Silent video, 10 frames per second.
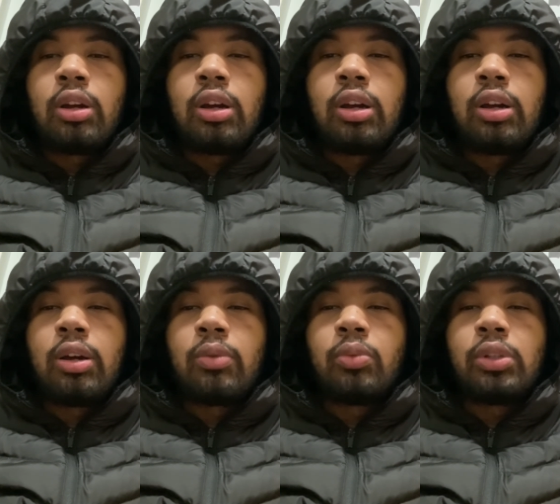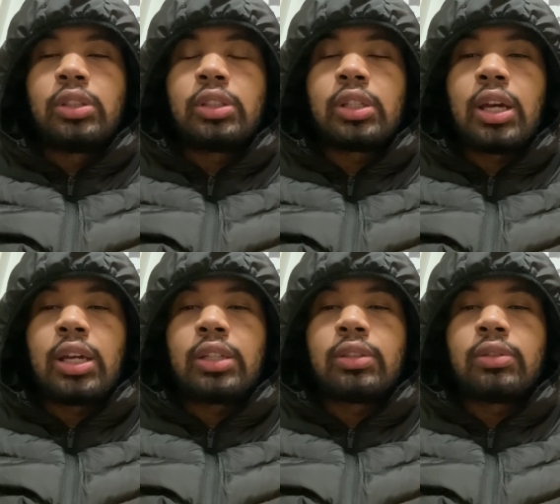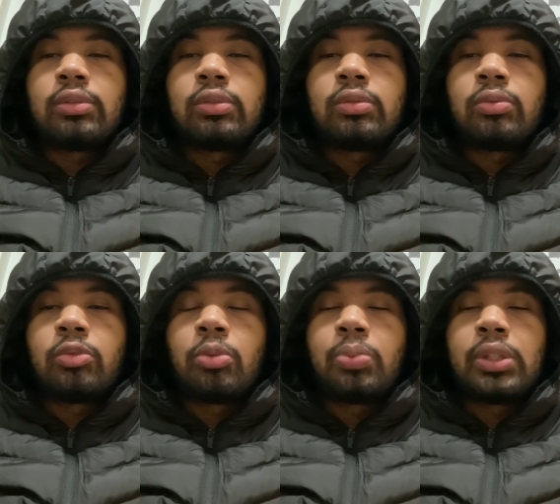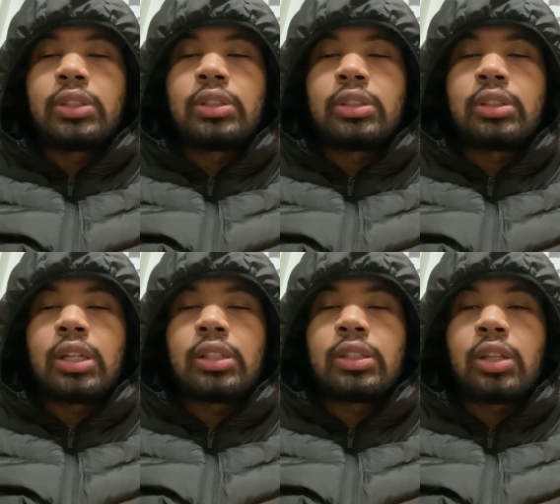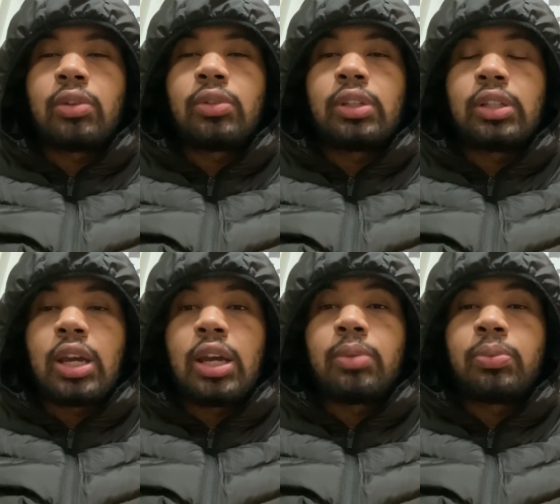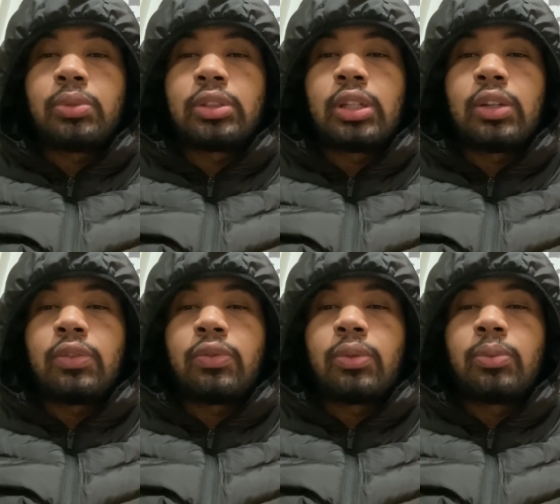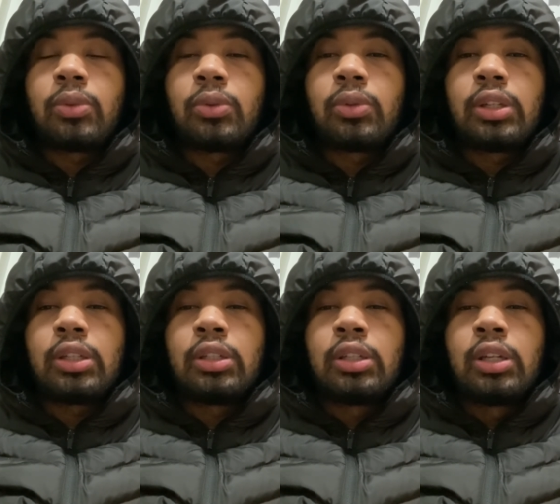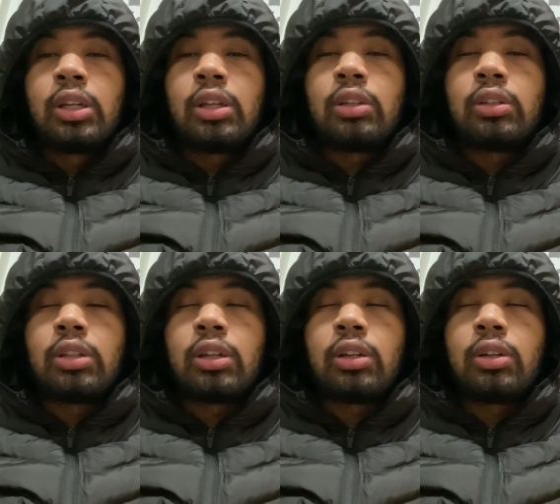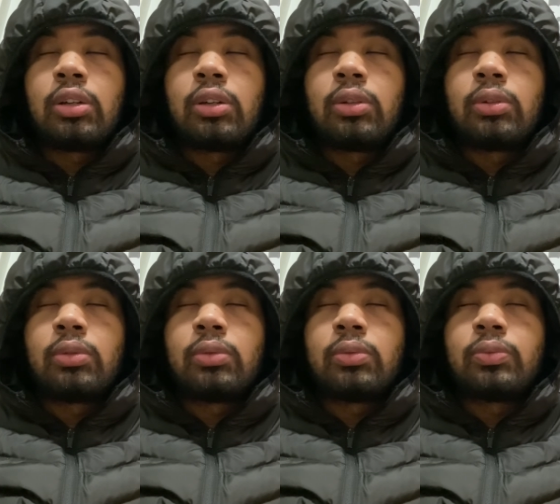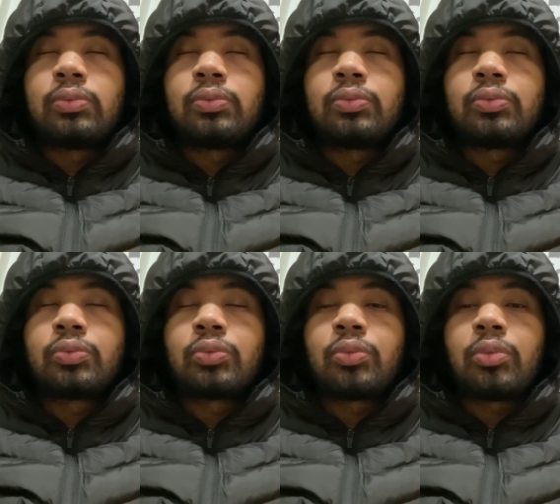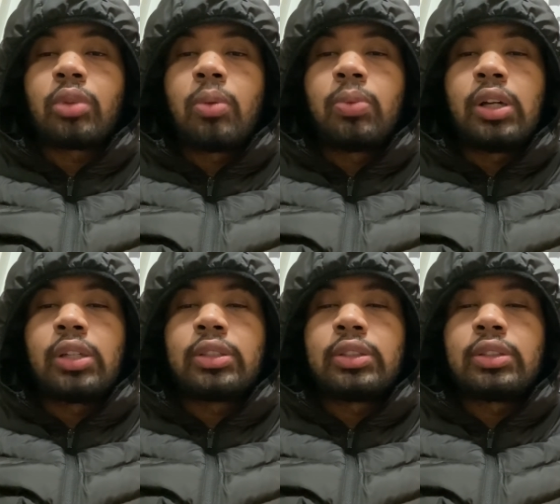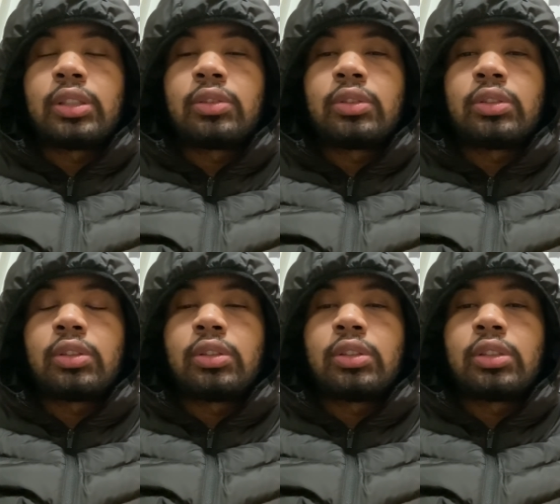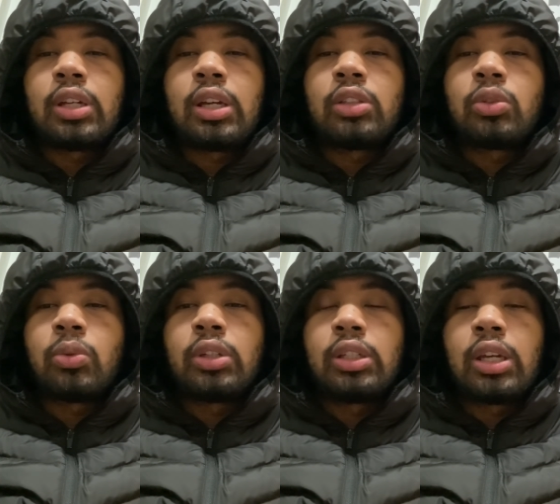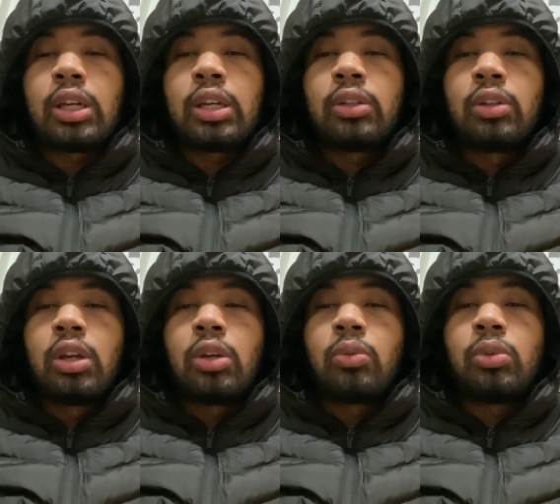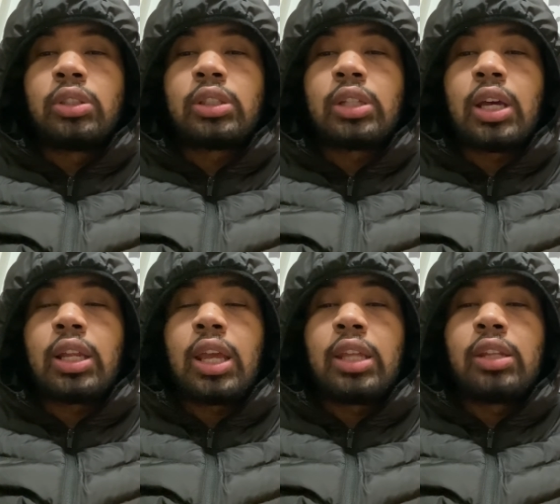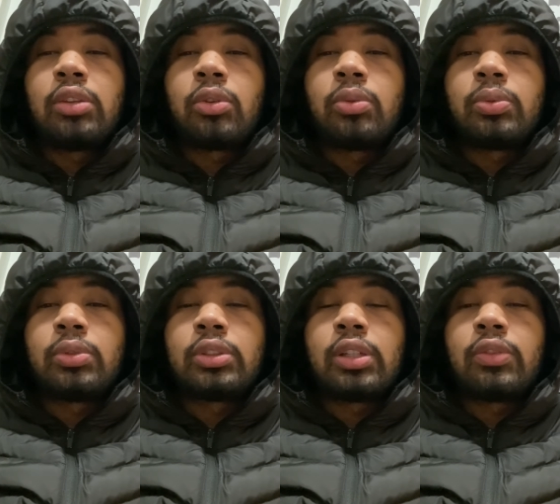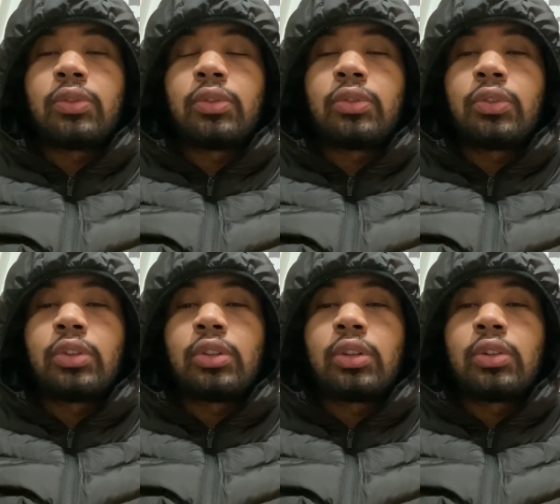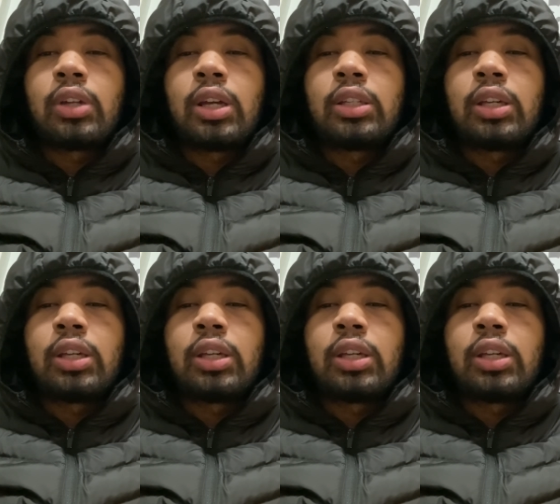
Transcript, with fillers: Um, we shot, the Pistons shot 39% from three. The um, Boston Celtics only shot 29. We shot 83% from free throw line.